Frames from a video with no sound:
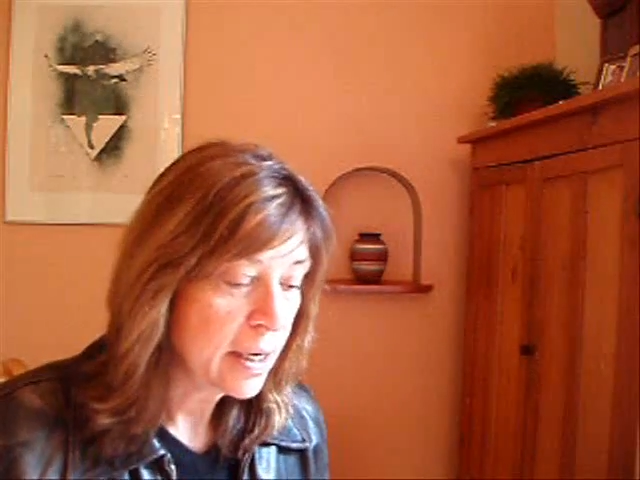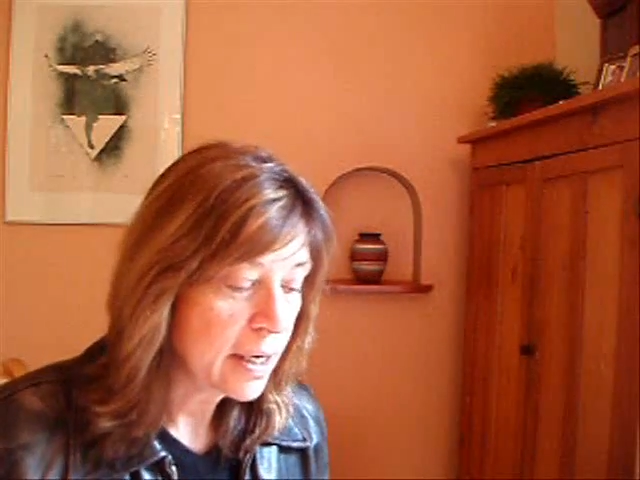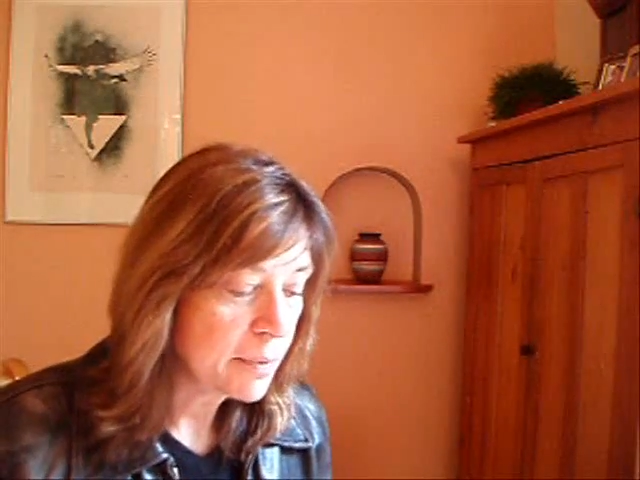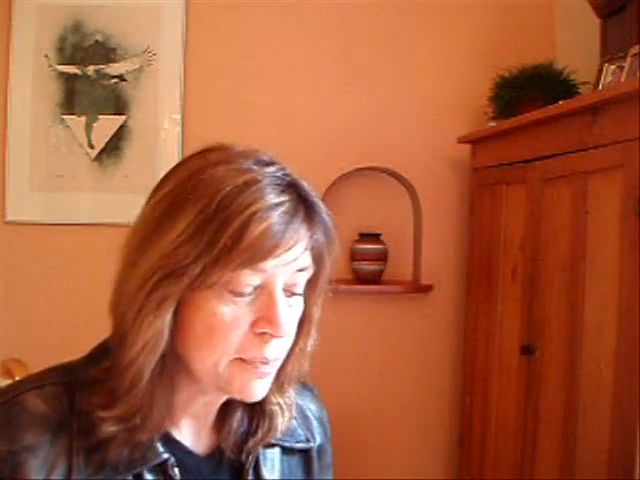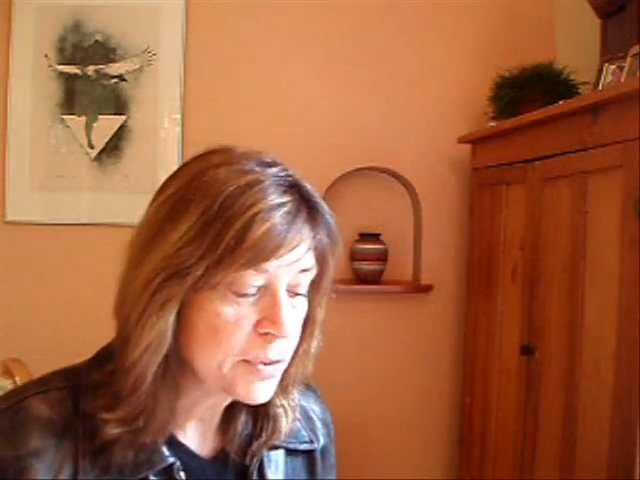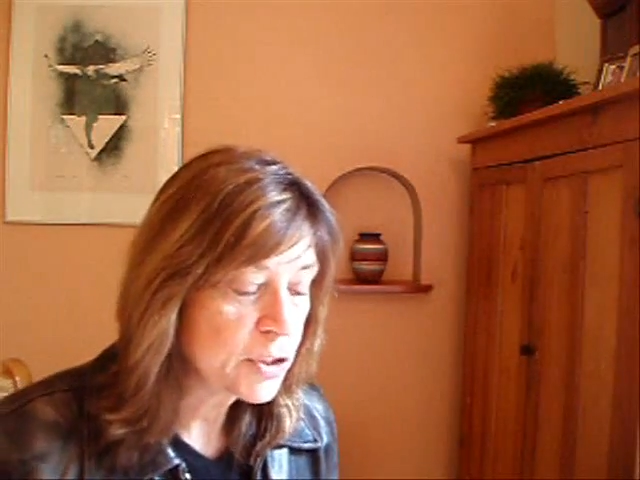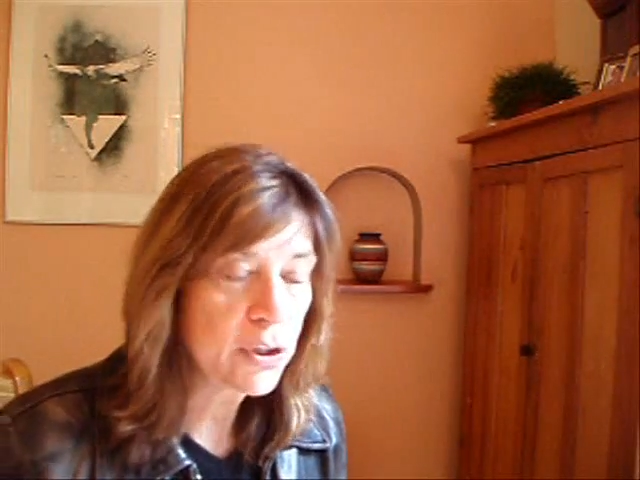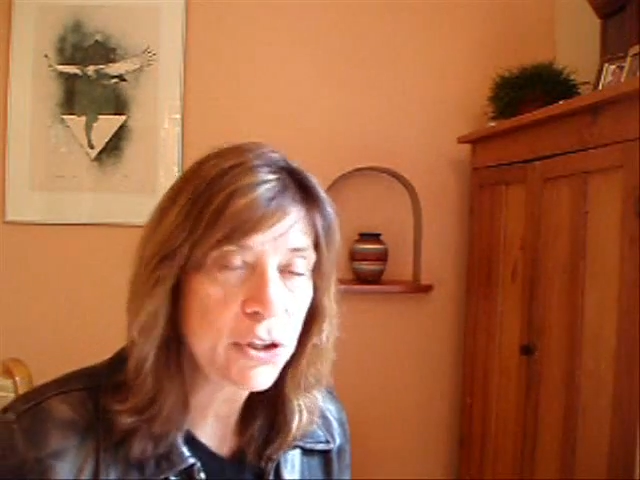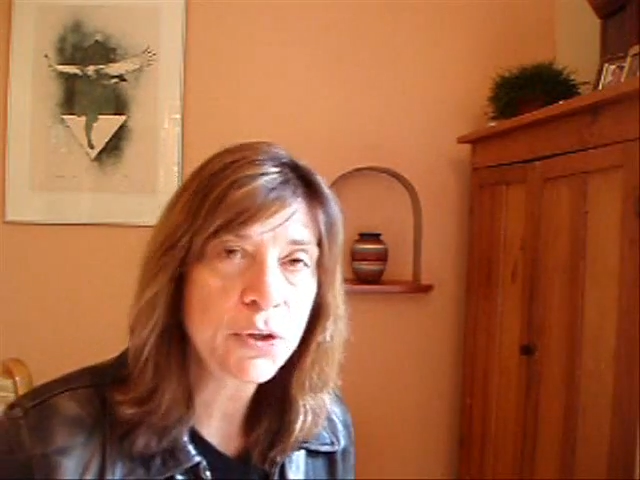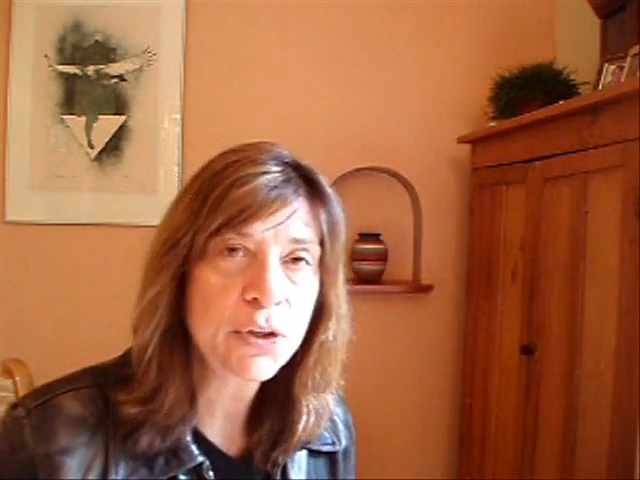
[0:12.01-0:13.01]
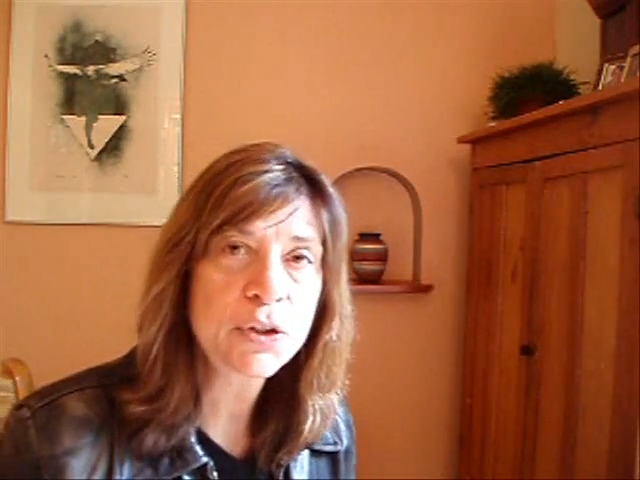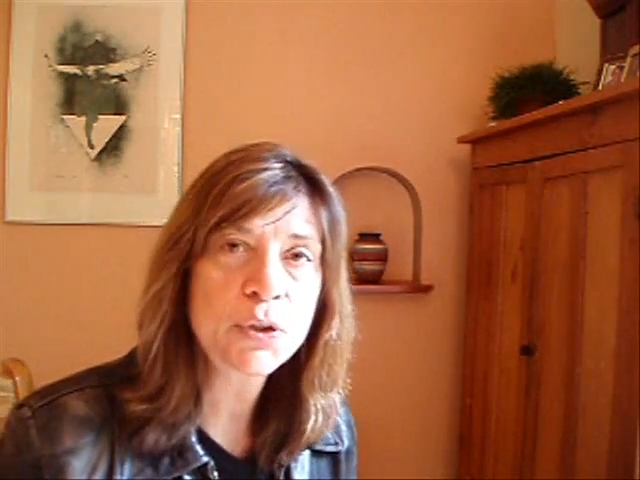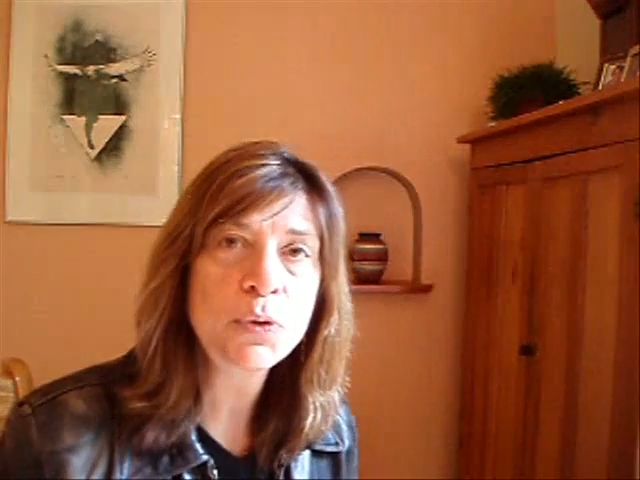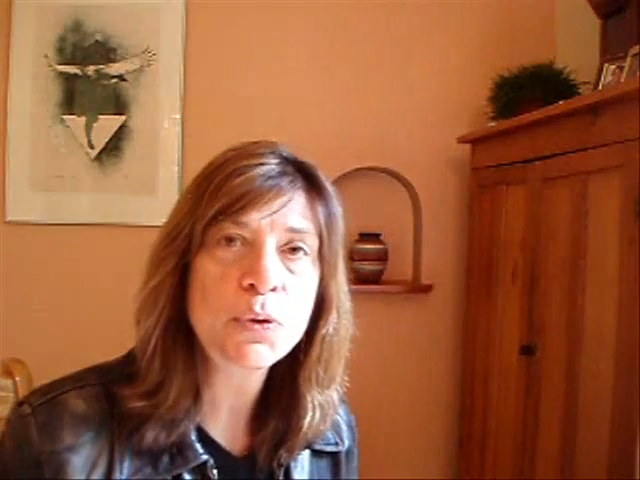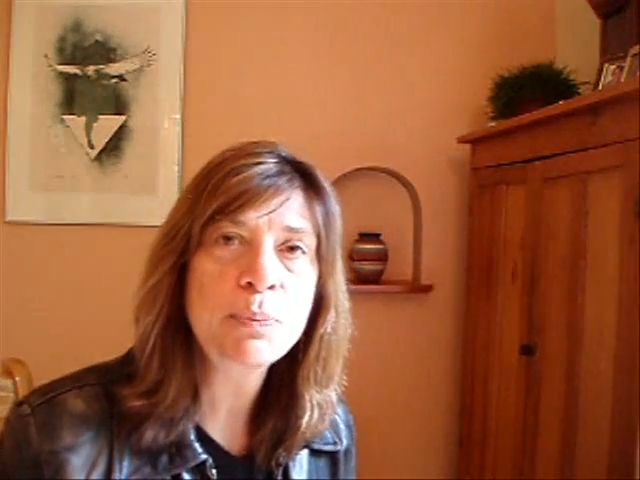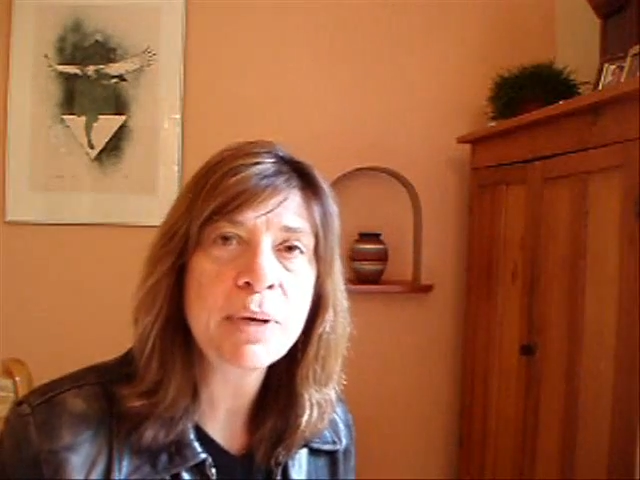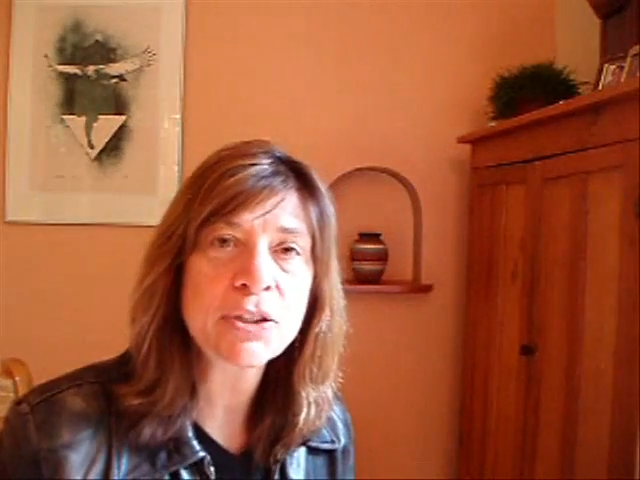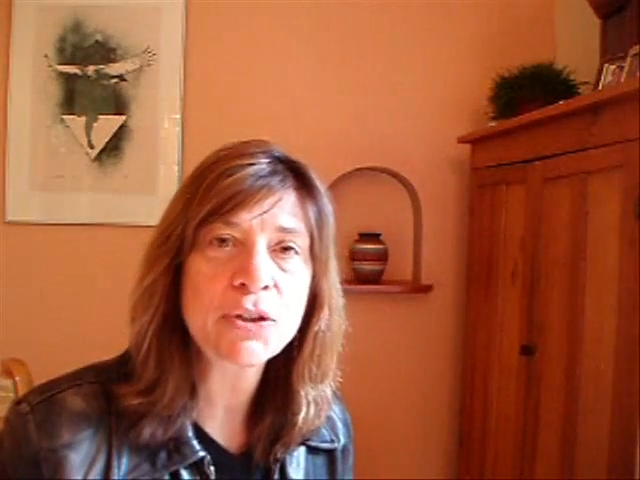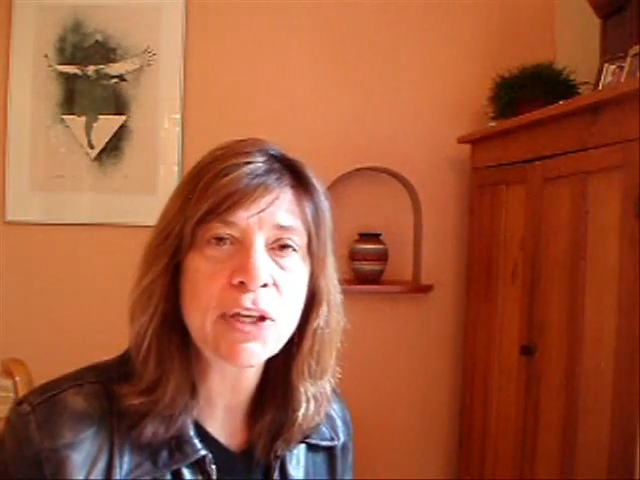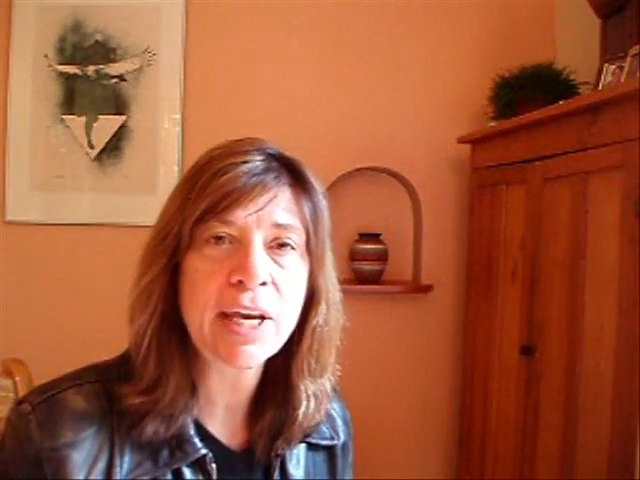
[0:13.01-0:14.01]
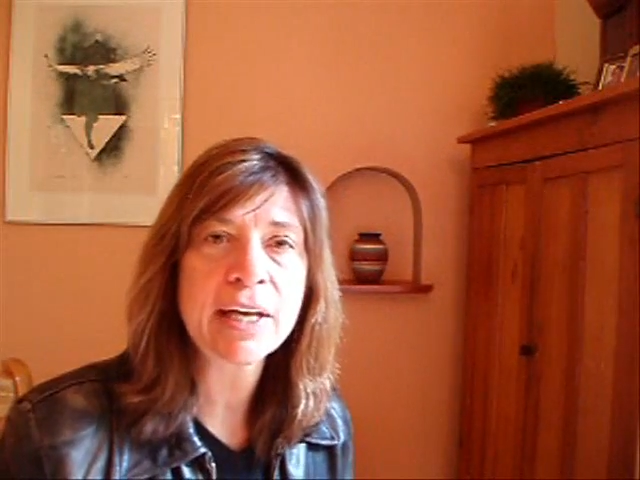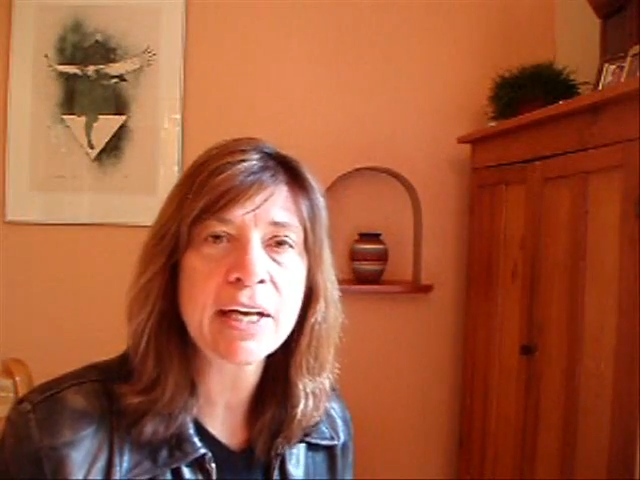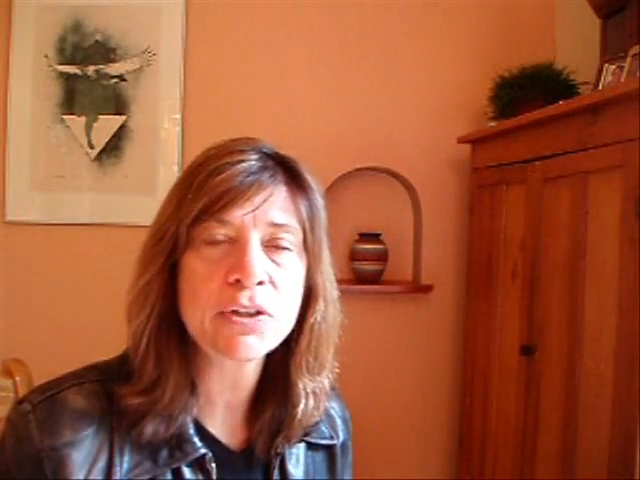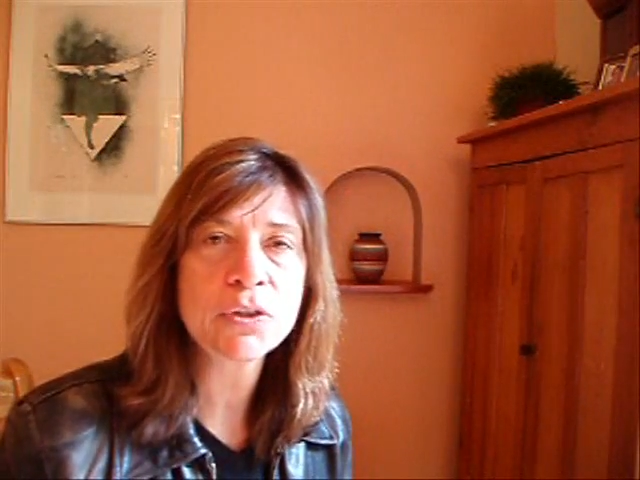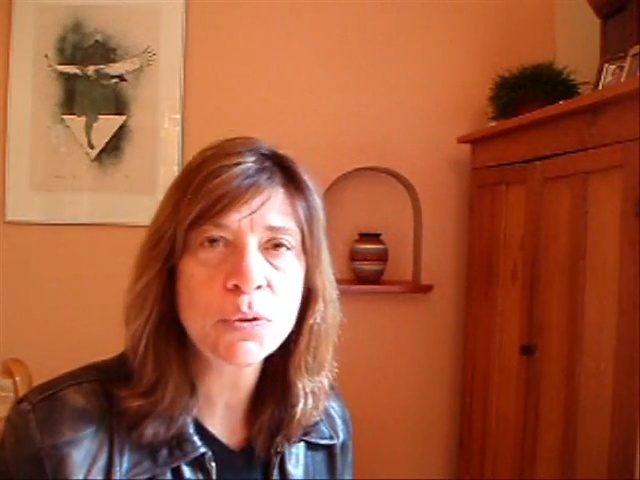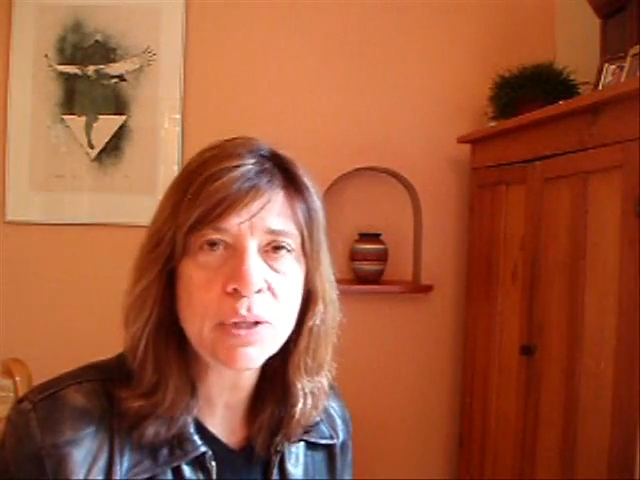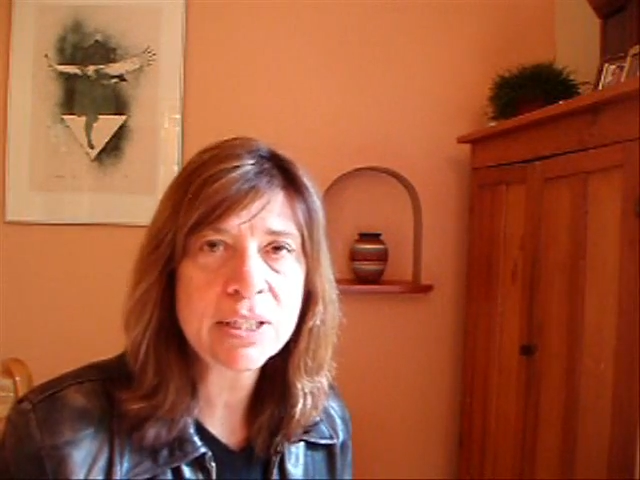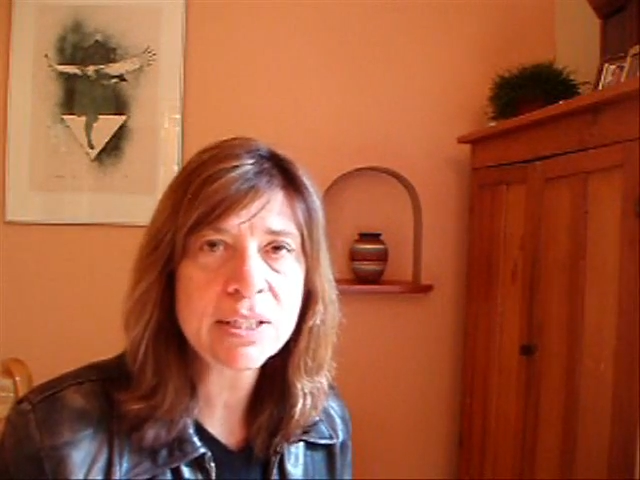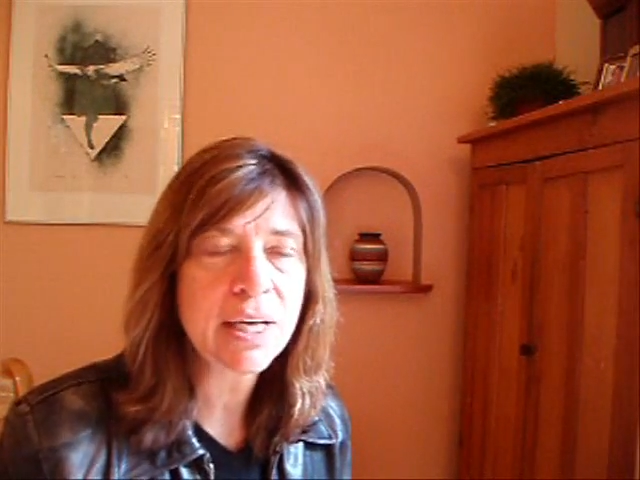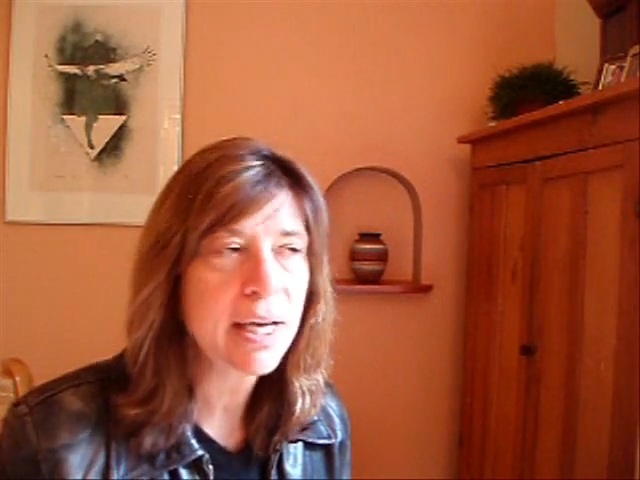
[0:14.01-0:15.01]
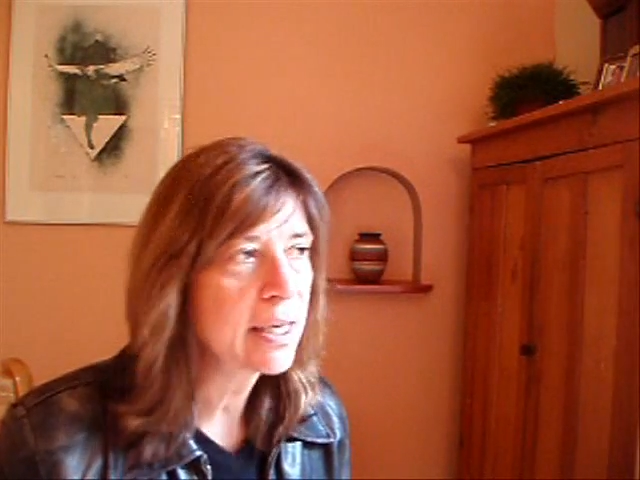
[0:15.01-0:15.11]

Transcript: so that you could do the best you can on your quiz